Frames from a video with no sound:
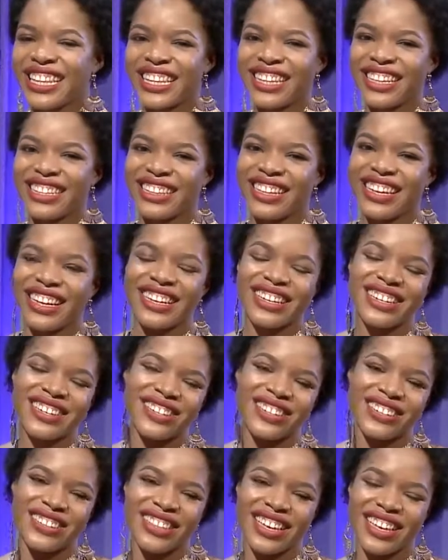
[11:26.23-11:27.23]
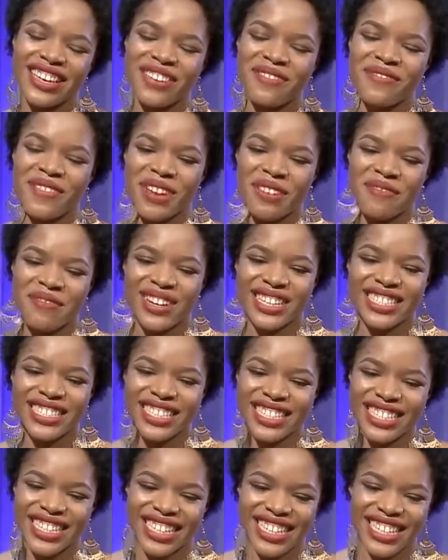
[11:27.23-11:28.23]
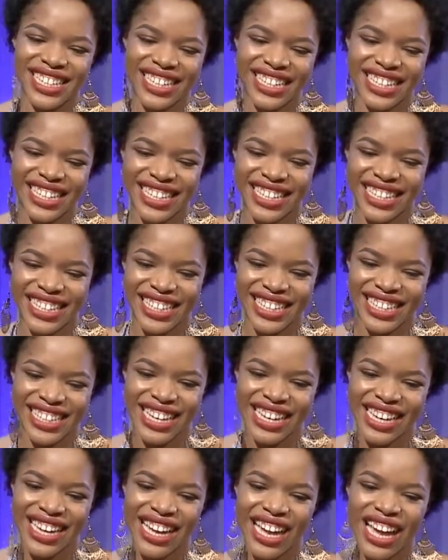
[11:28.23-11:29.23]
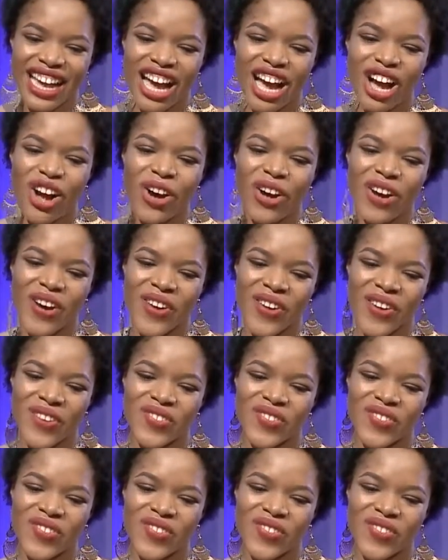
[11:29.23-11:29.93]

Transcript: Thank you. Thank you very much. Yeah, yeah. Take care of yourself.